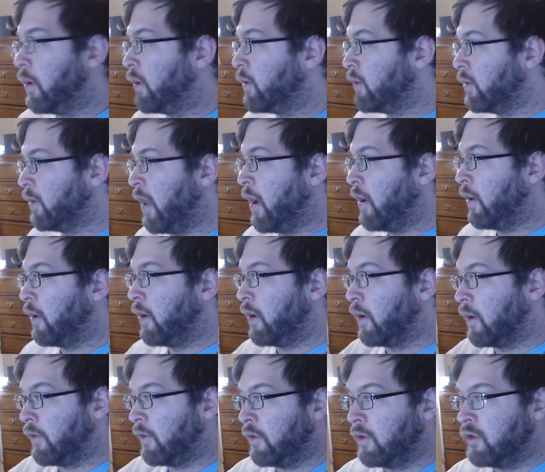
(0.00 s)
but it's loud
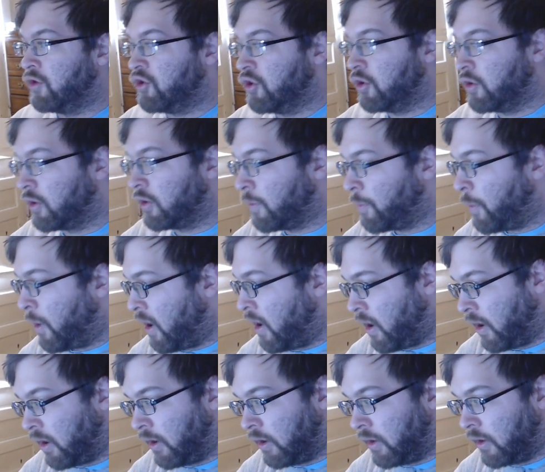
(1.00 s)
enough. It should
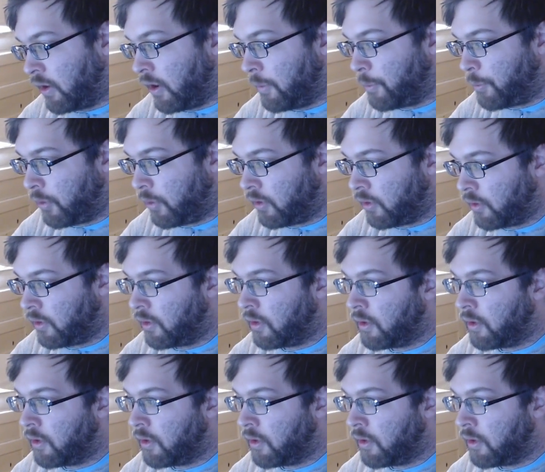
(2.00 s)
pick it up.